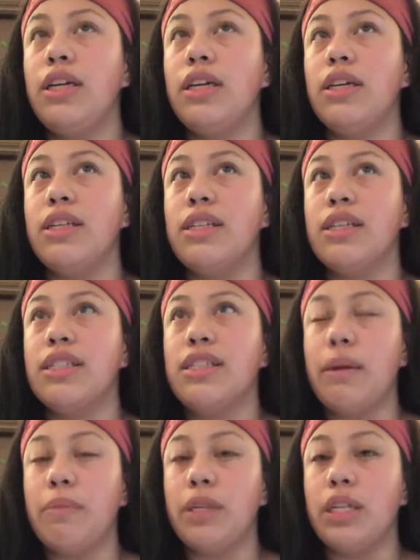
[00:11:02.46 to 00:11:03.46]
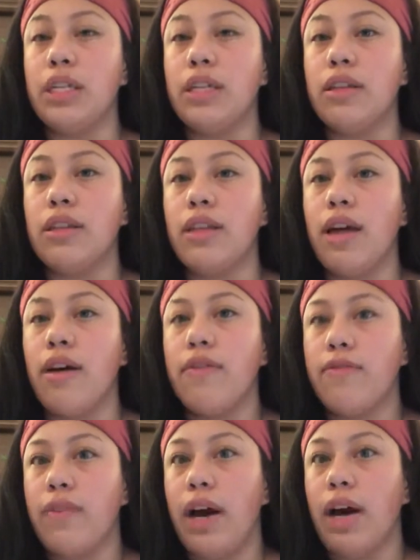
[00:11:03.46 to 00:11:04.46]
is accepting that
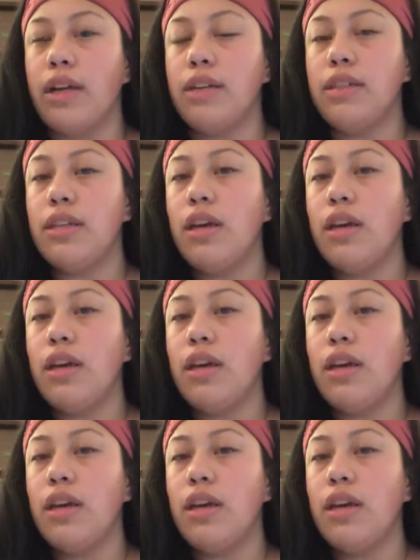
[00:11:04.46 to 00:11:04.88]
fact.